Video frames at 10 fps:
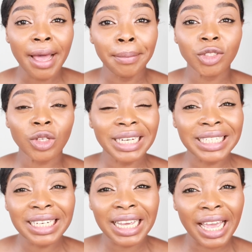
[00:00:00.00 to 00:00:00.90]
So I
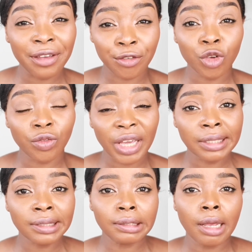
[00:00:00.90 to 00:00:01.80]
did a few
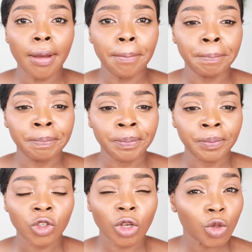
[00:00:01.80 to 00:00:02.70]
things. So
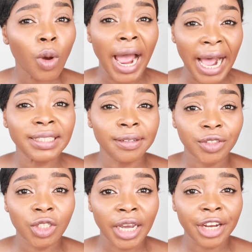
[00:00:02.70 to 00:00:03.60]
I was quite active
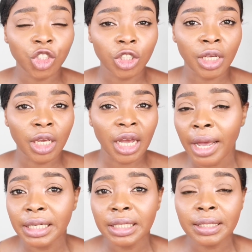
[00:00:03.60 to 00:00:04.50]
today actually.
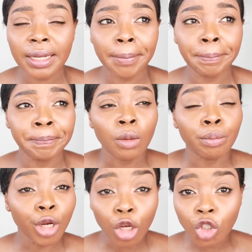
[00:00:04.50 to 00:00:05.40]
I didn't
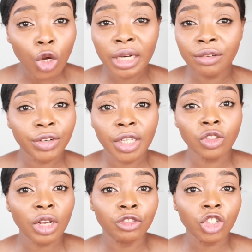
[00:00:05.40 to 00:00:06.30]
blot or anything,
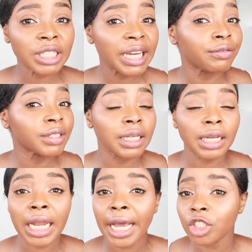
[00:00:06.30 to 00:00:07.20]
so I just left it
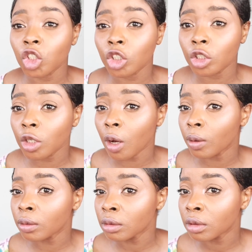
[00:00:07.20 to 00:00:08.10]
like
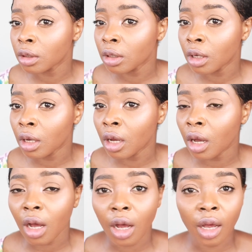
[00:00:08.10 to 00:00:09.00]
so.
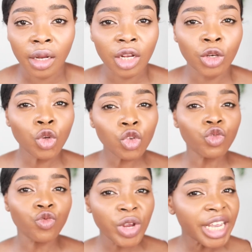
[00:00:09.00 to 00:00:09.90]
And it
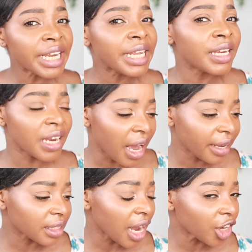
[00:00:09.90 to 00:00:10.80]
looks really
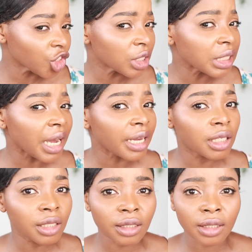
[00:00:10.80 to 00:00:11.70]
nice. I actually like
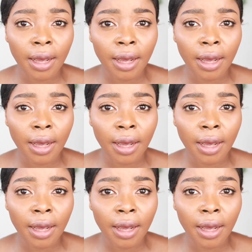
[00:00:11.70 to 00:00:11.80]
this